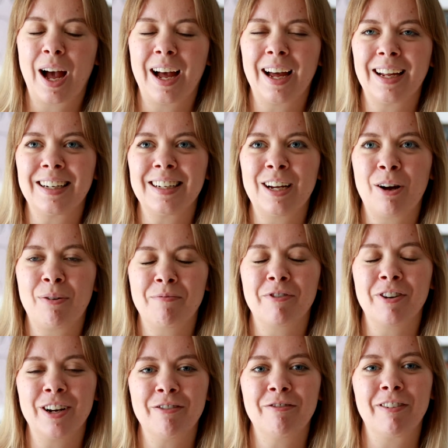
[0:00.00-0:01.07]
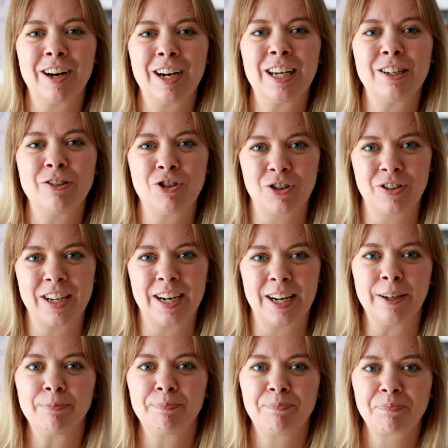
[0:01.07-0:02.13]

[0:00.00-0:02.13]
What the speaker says: and I'm really enjoying it.